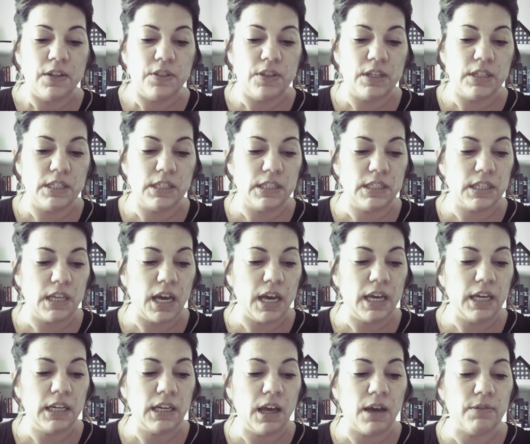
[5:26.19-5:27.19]
the
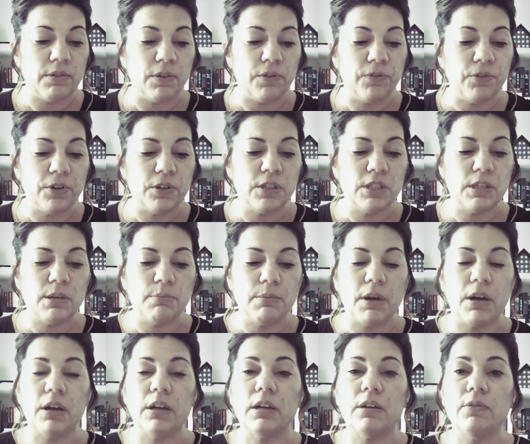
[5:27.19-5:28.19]
design of the first
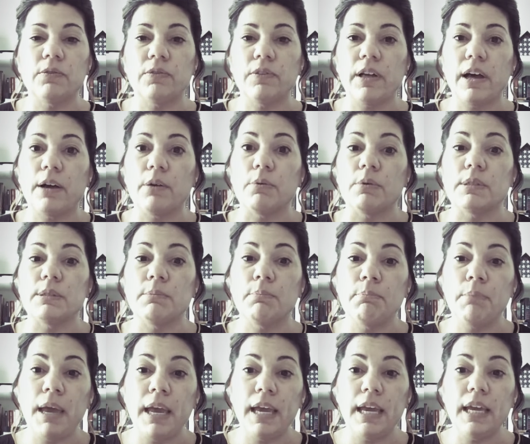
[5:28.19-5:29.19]
American flag was
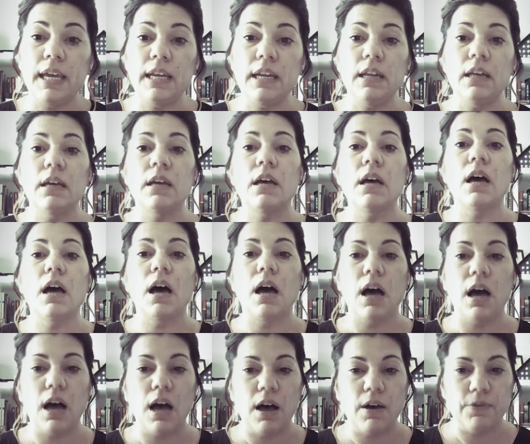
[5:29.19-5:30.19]
made
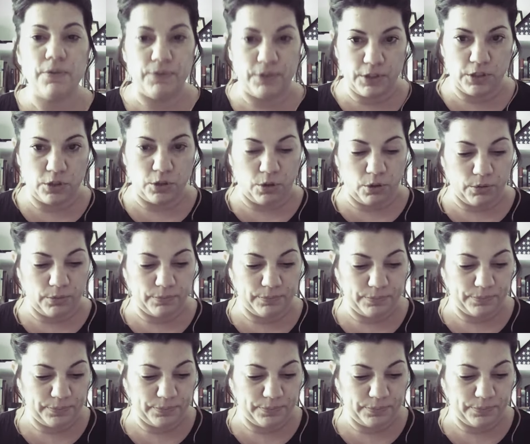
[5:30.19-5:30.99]
official.